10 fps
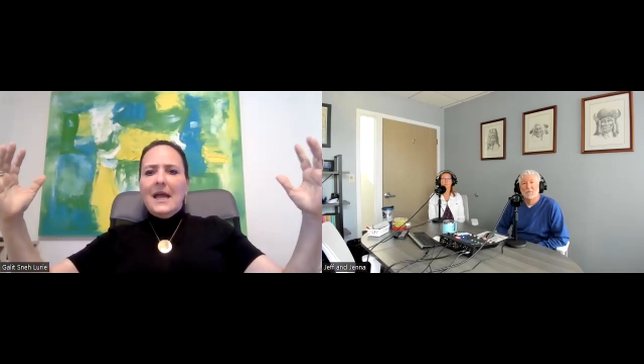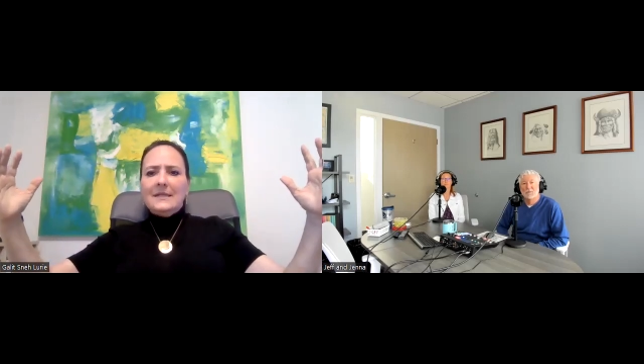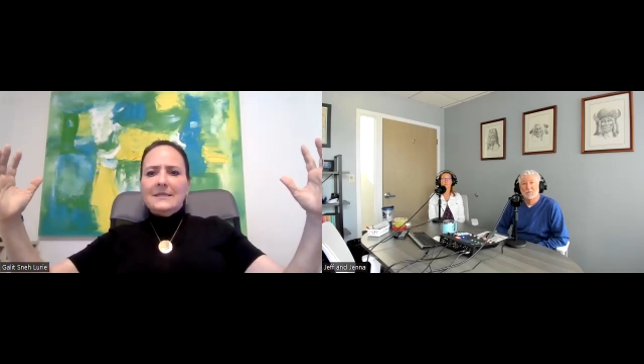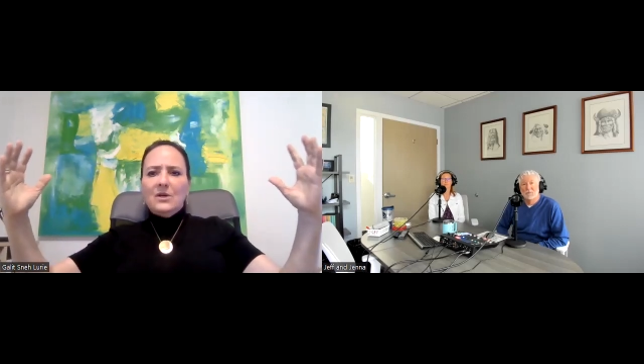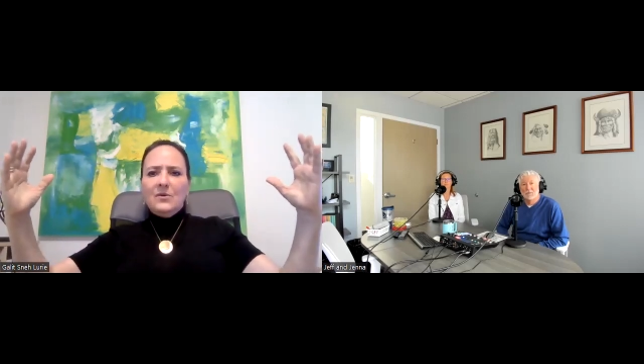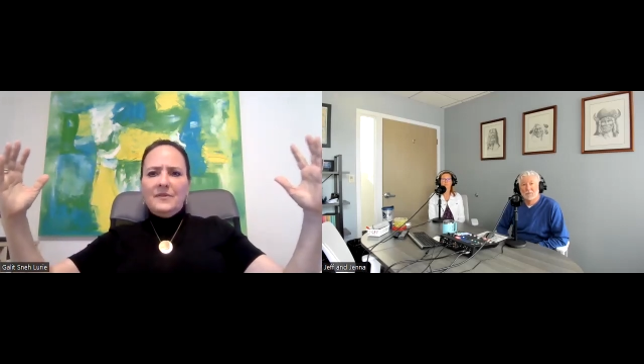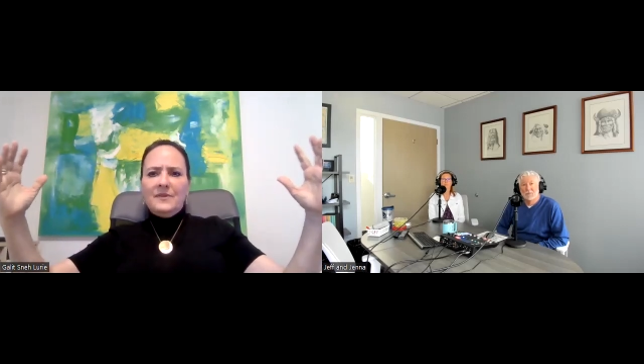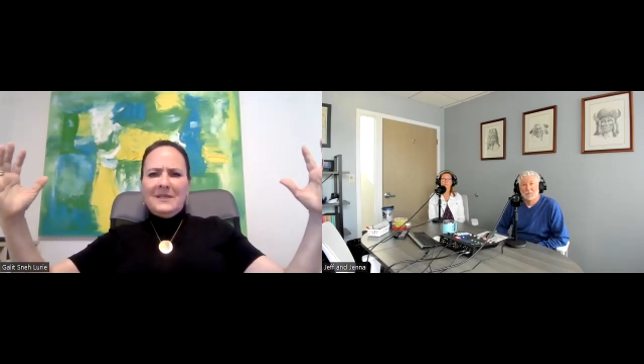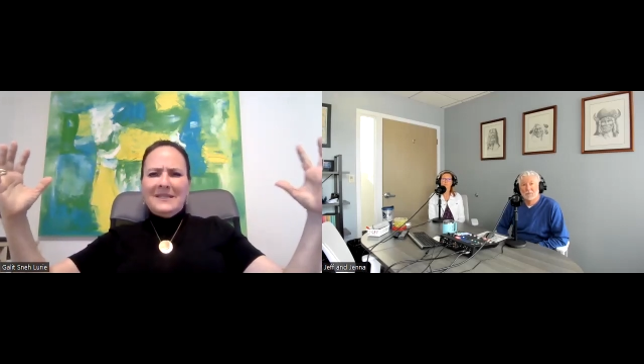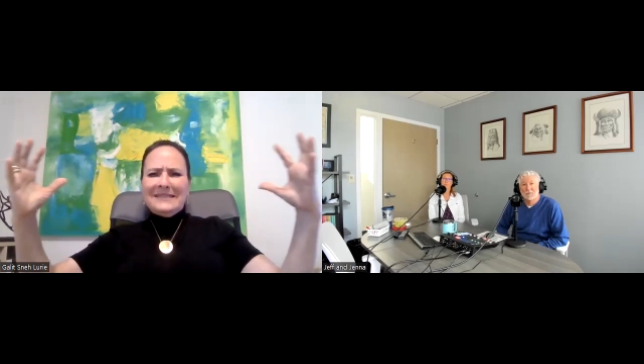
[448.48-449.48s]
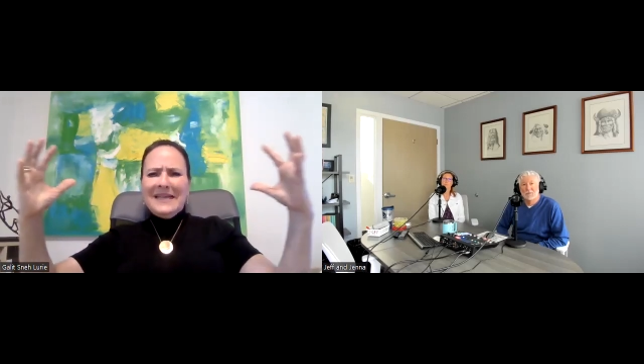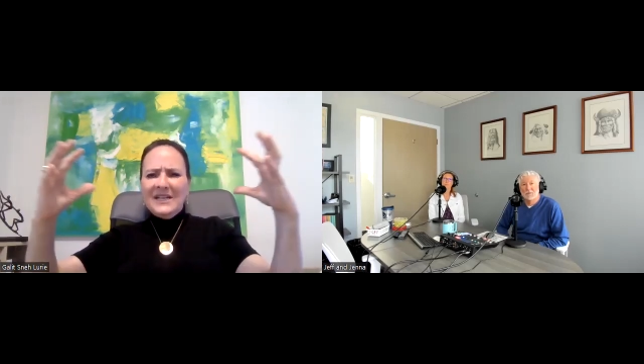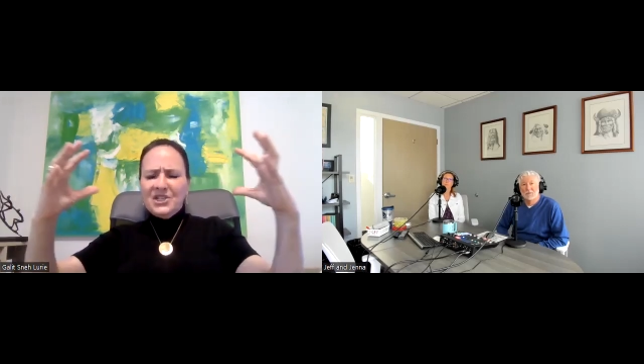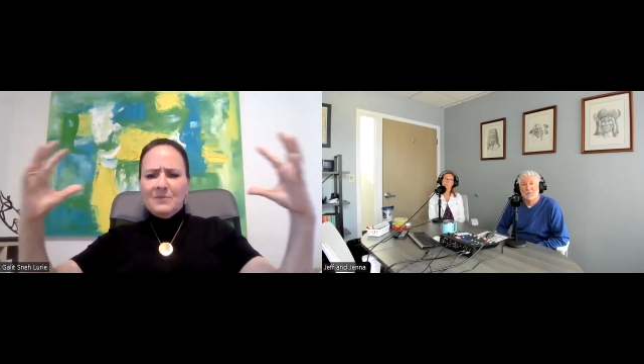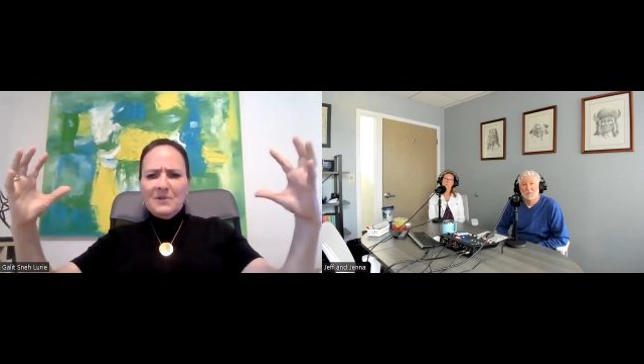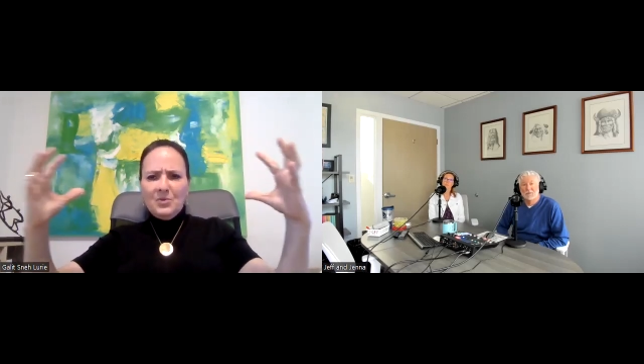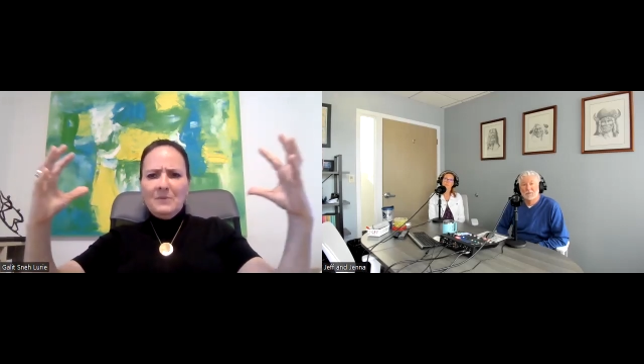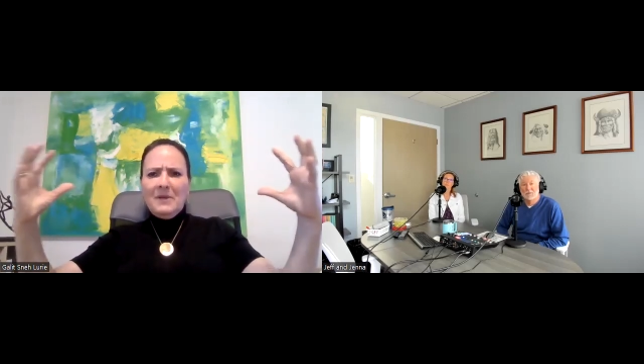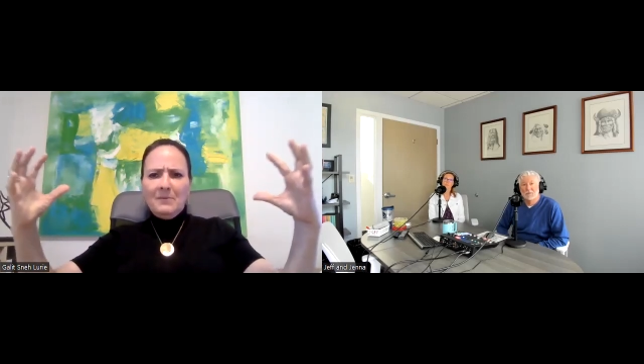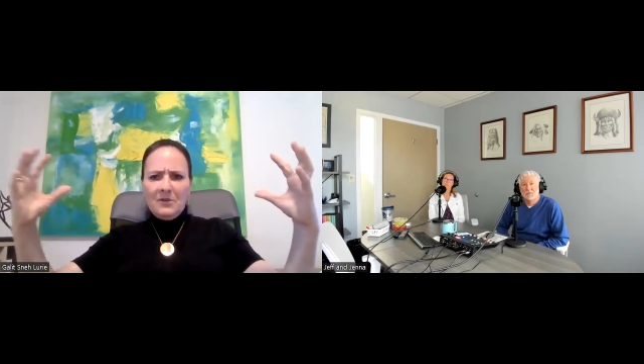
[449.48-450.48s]
And so the tension
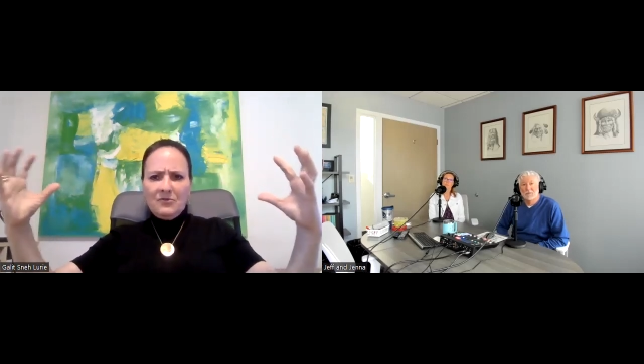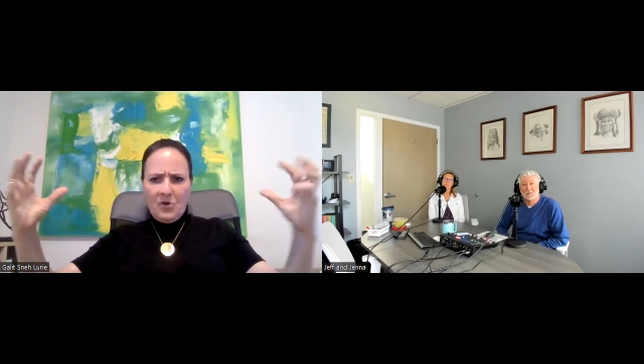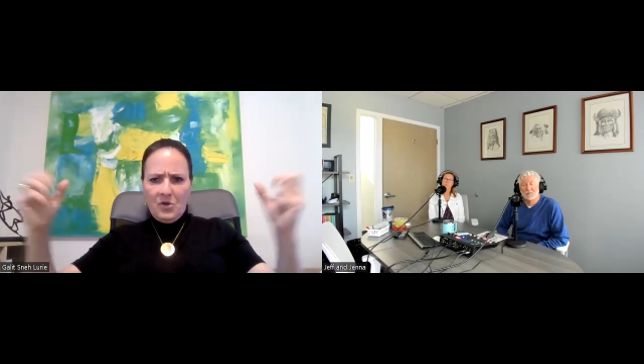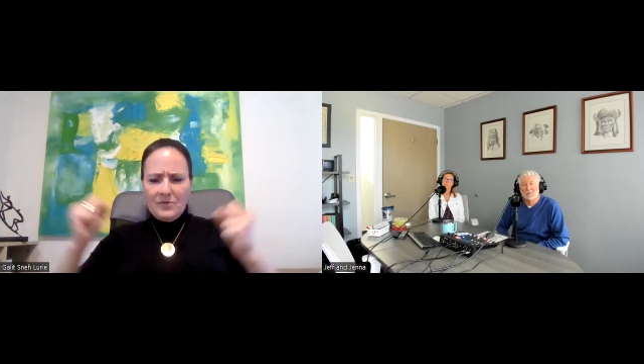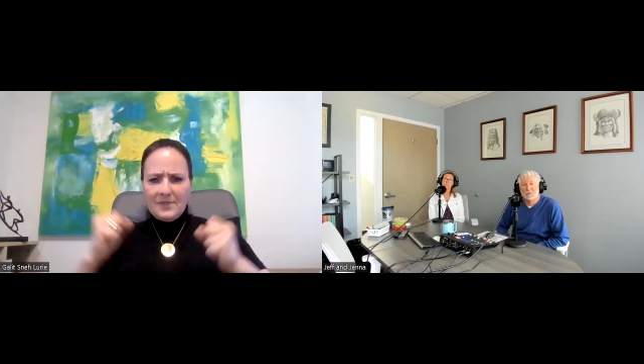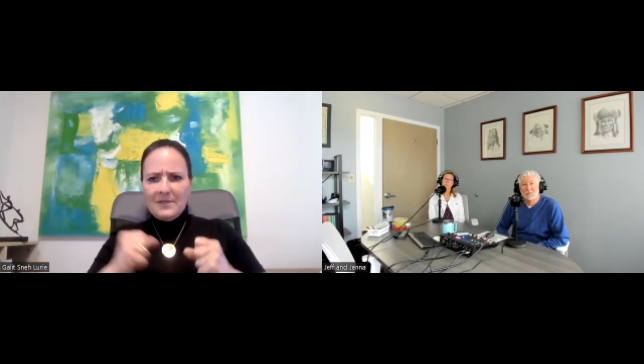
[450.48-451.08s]
between people grows.